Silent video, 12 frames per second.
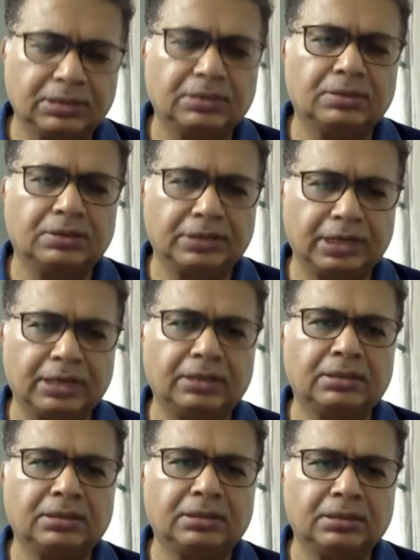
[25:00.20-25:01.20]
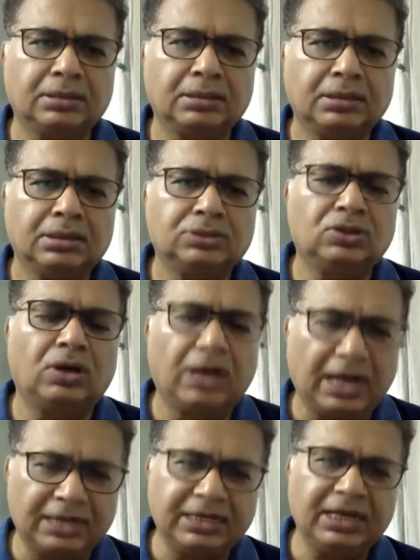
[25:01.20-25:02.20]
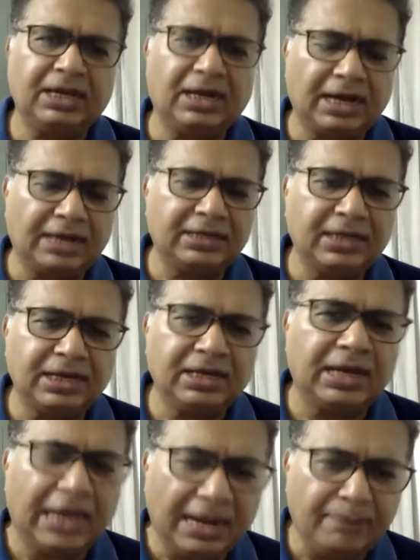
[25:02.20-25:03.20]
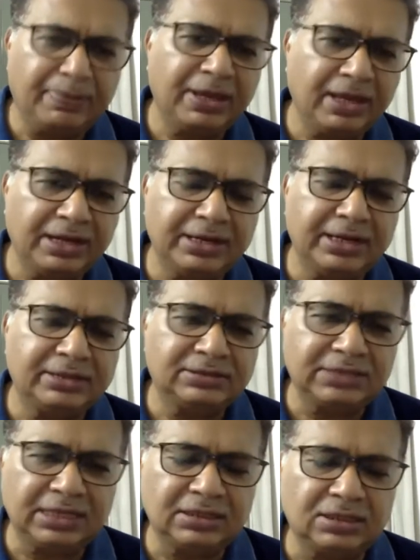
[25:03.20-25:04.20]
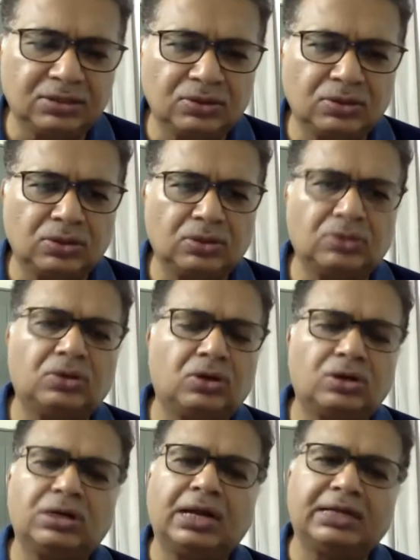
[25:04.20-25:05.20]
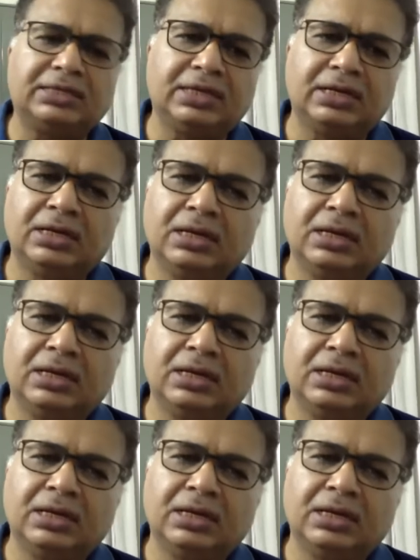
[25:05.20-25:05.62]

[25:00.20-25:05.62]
Okay. So are they helping Indian sector to grow, or are they